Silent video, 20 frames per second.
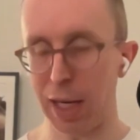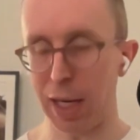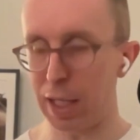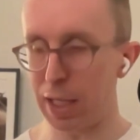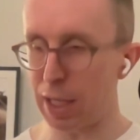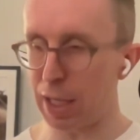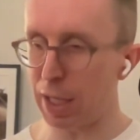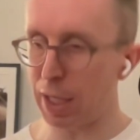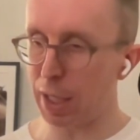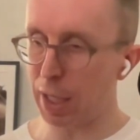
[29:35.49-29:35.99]
And
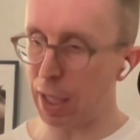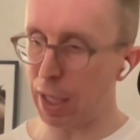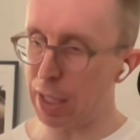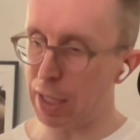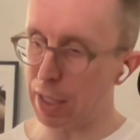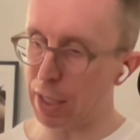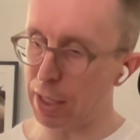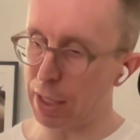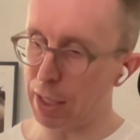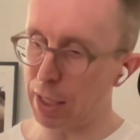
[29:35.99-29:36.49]
it's like
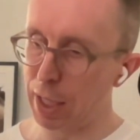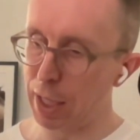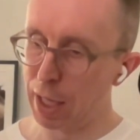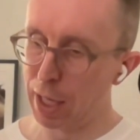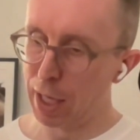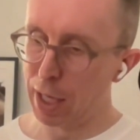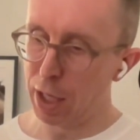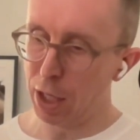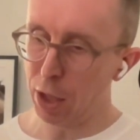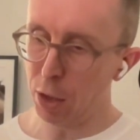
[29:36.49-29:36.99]

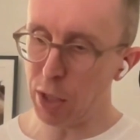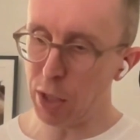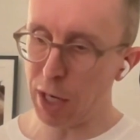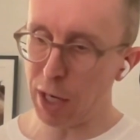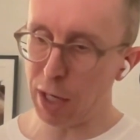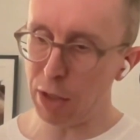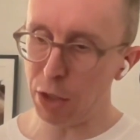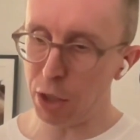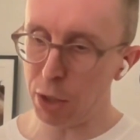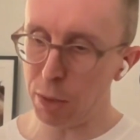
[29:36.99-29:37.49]
you
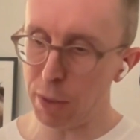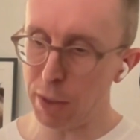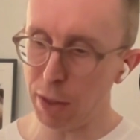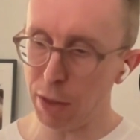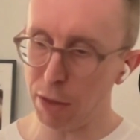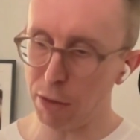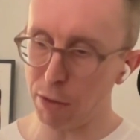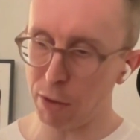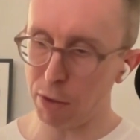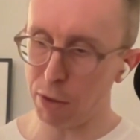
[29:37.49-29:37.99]
tend to it
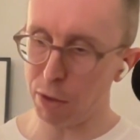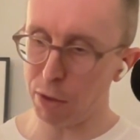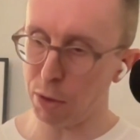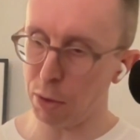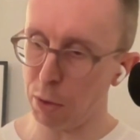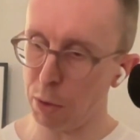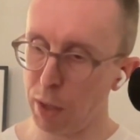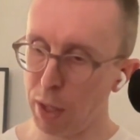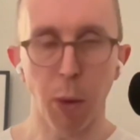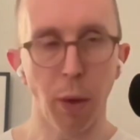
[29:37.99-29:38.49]

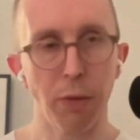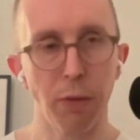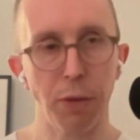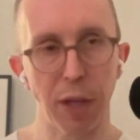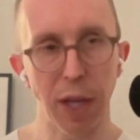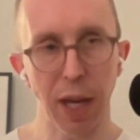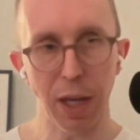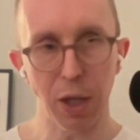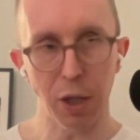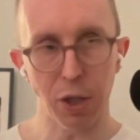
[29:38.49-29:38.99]
through
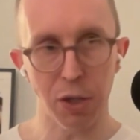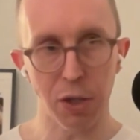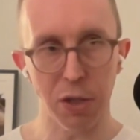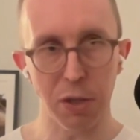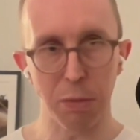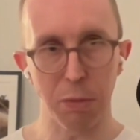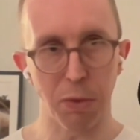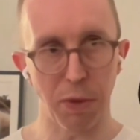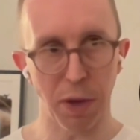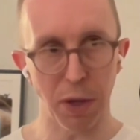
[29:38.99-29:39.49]
qualifications
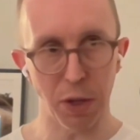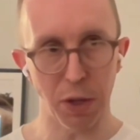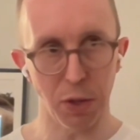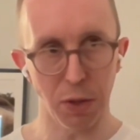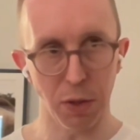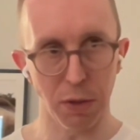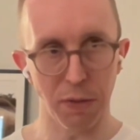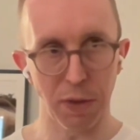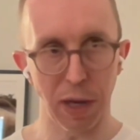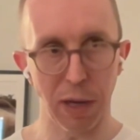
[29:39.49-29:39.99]
and
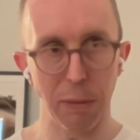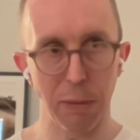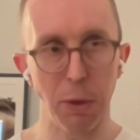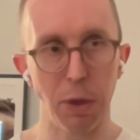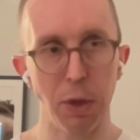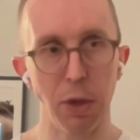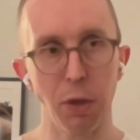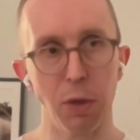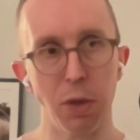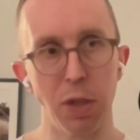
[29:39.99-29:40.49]
professional development.